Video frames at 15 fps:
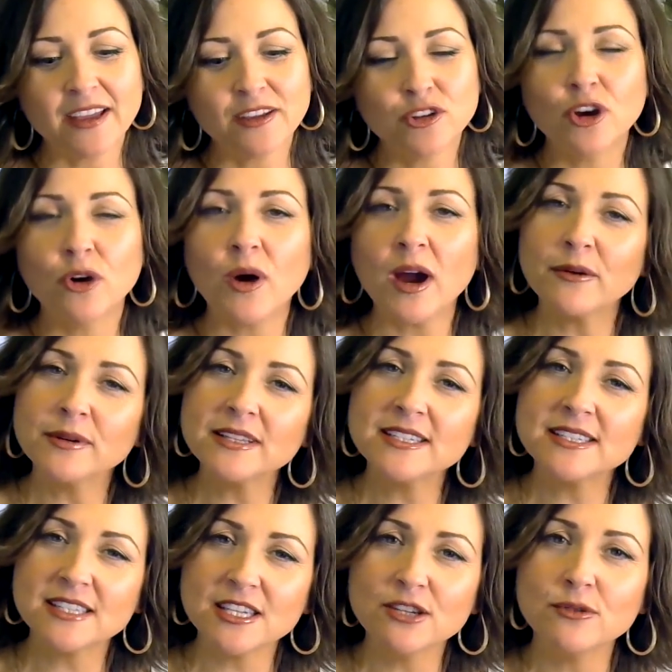I really
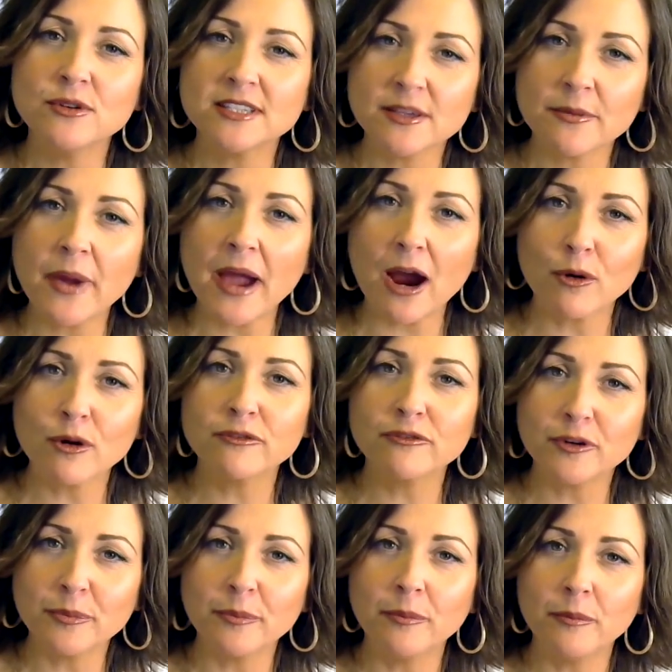see you as a
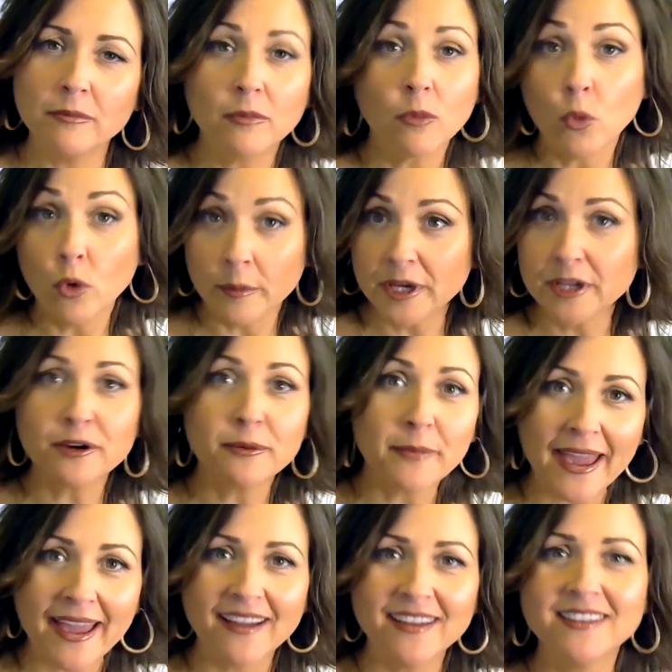powerful woman or
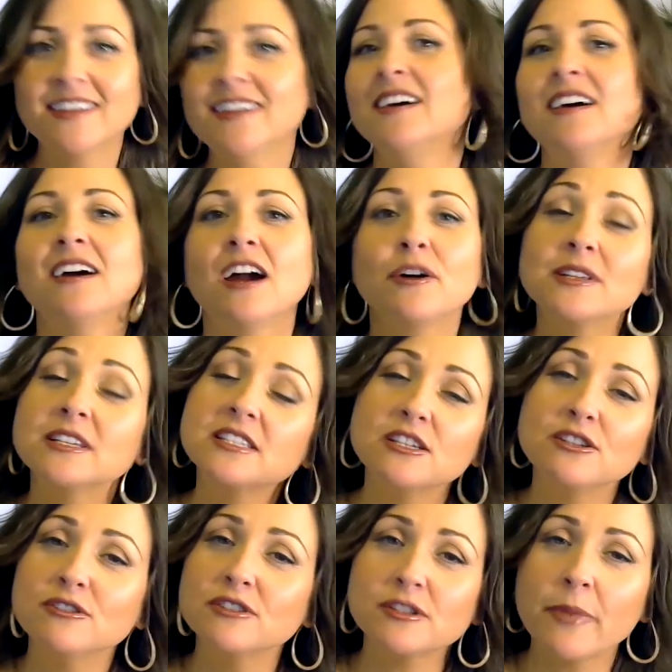man. I really
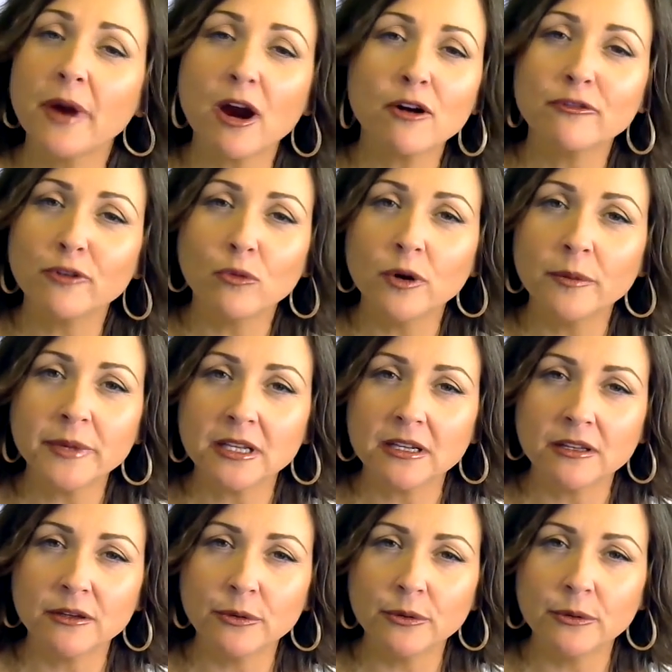see you as a powerful woman
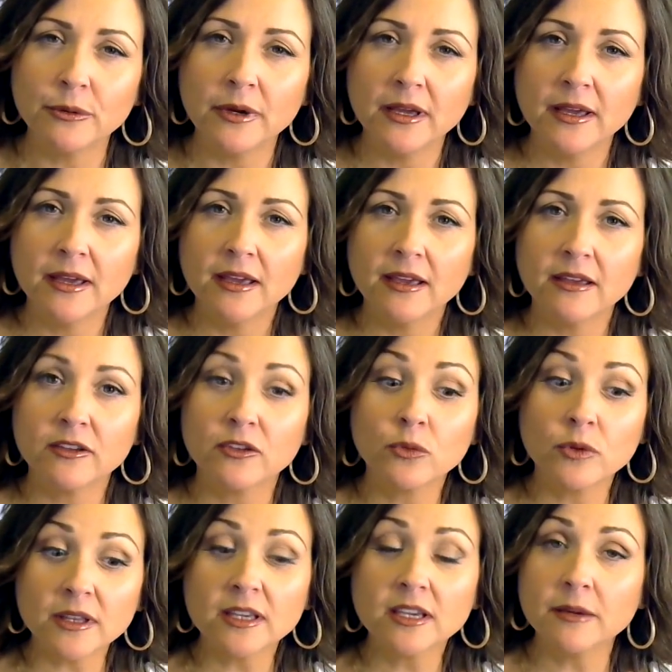who is
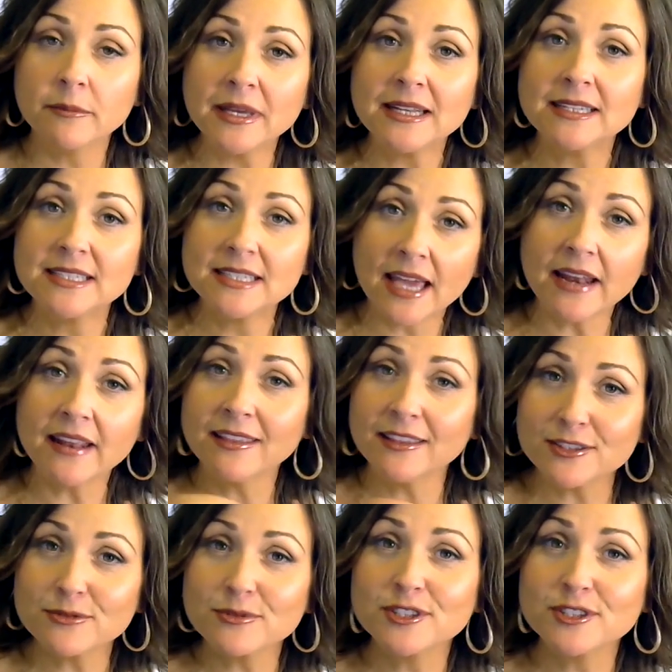really committed to getting this